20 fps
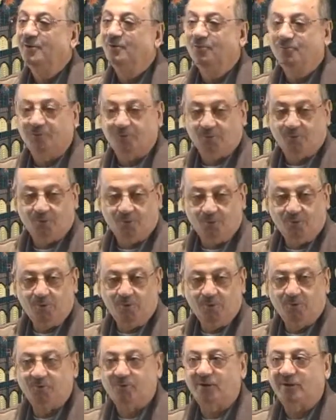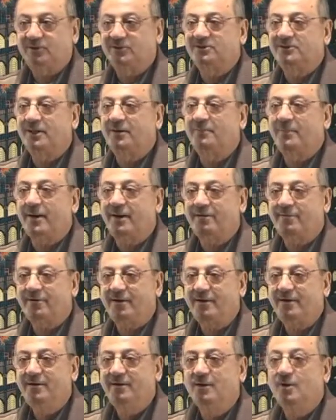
Fu'ulun. What is the pattern?